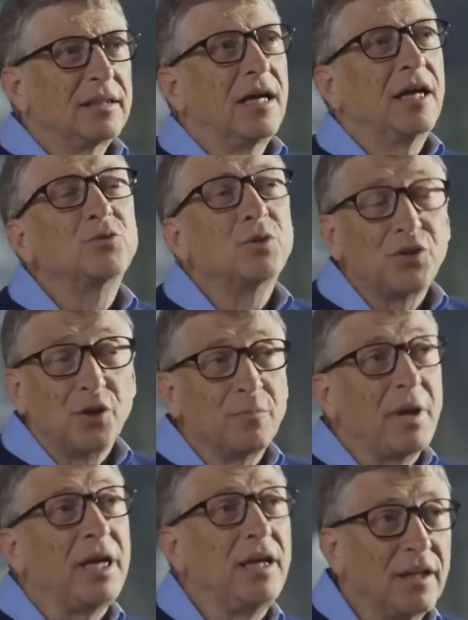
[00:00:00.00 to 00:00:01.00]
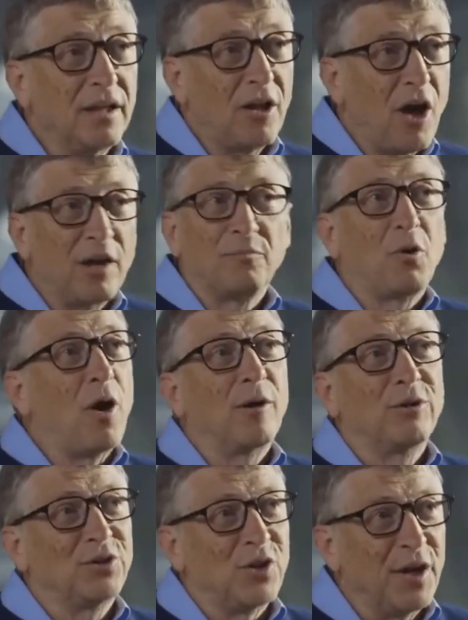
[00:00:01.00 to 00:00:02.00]
countries are making a lot of
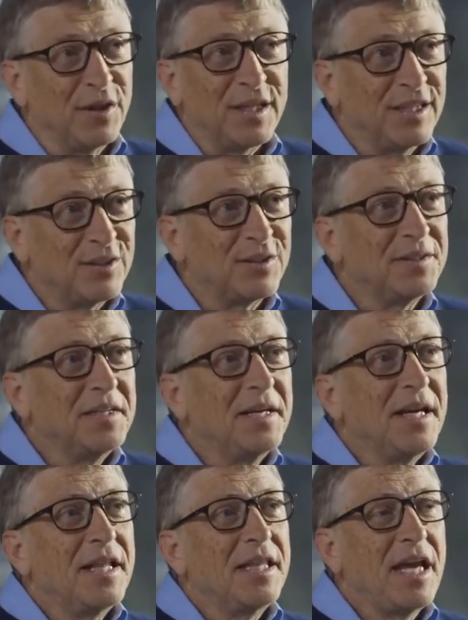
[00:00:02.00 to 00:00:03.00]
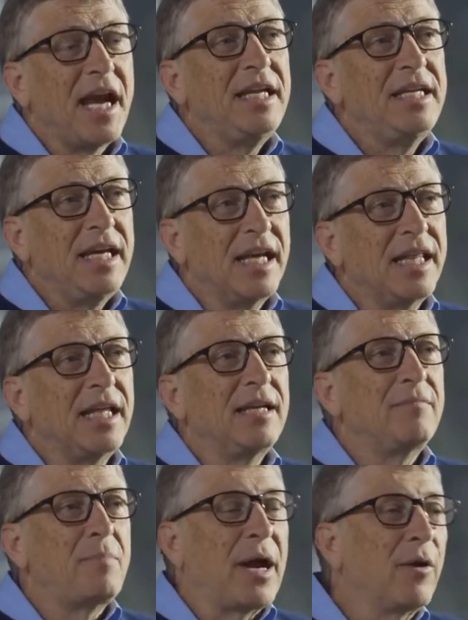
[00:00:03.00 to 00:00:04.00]
progress on this. The idea
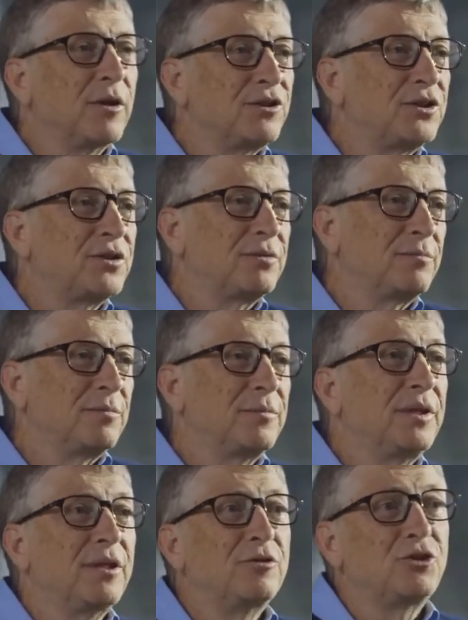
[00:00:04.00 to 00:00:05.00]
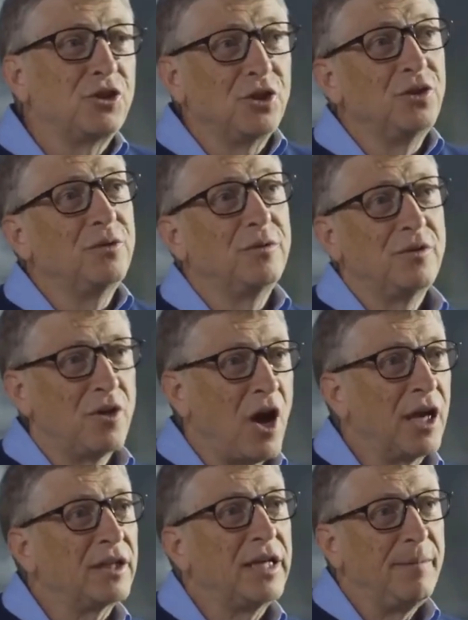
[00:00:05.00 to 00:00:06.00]
that parents should
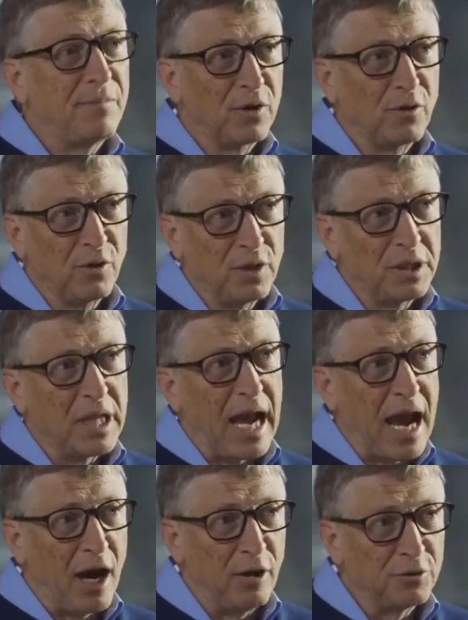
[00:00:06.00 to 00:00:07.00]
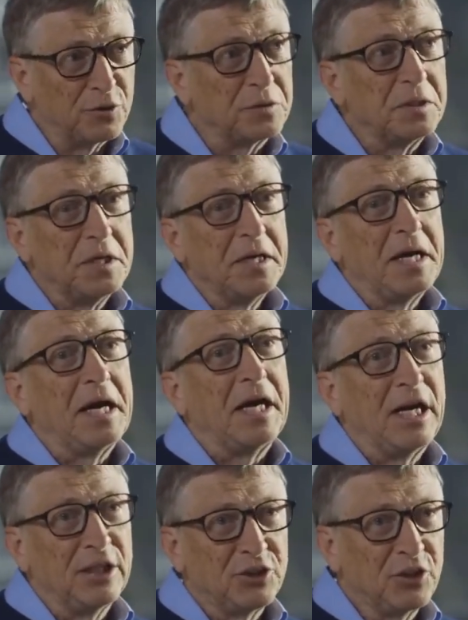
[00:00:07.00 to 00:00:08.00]
not keep the girl in the house,
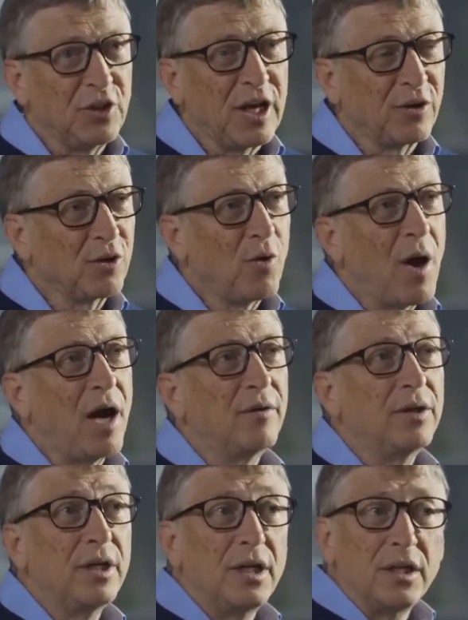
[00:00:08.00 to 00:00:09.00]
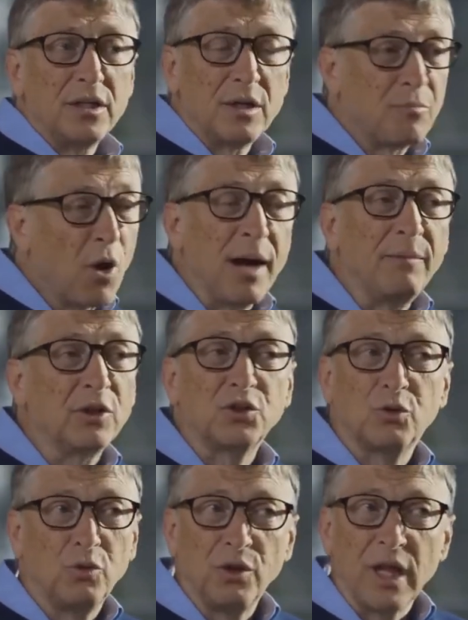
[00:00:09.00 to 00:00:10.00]
should let her go out. To primary
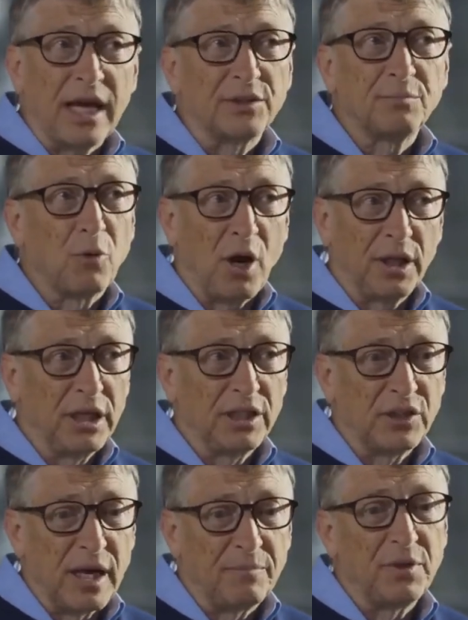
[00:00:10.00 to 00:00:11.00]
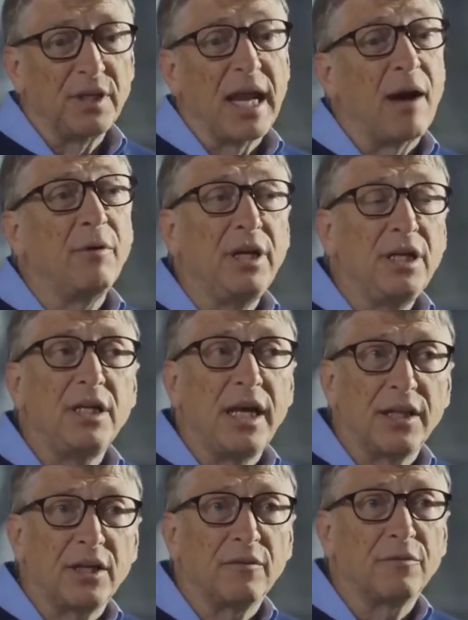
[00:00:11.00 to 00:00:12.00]
school, that's broadly accepted. Now we need to
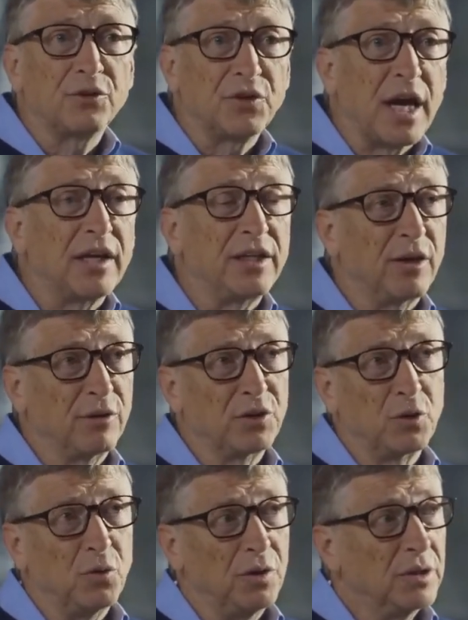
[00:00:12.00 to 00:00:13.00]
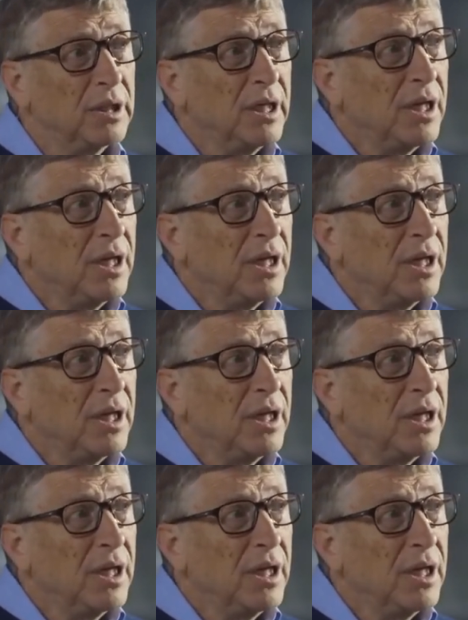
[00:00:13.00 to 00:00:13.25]
get there for secondary school.